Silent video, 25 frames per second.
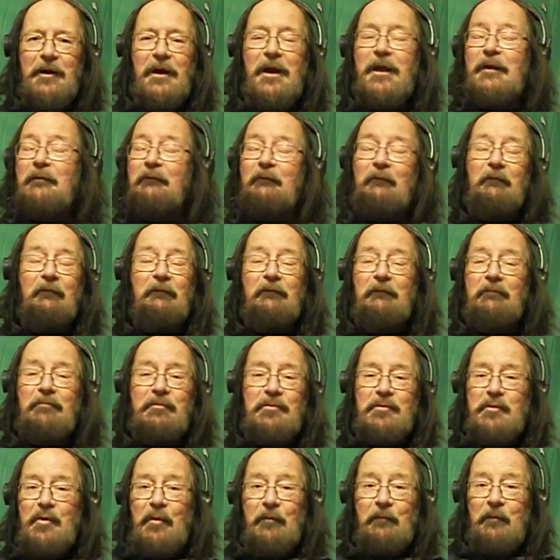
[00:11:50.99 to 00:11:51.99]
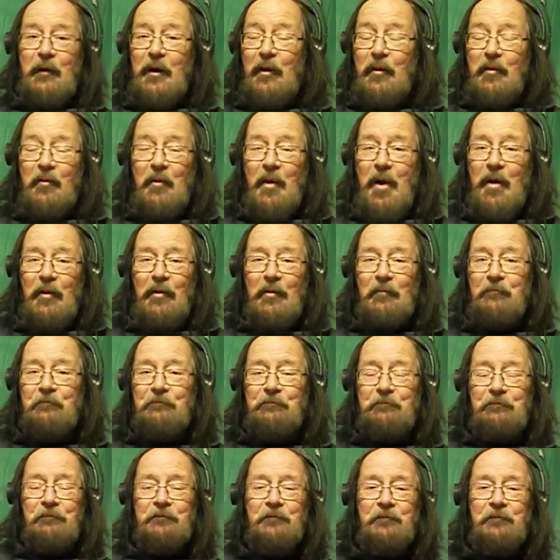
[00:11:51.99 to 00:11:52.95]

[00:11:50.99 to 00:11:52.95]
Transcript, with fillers: and you're very welcome.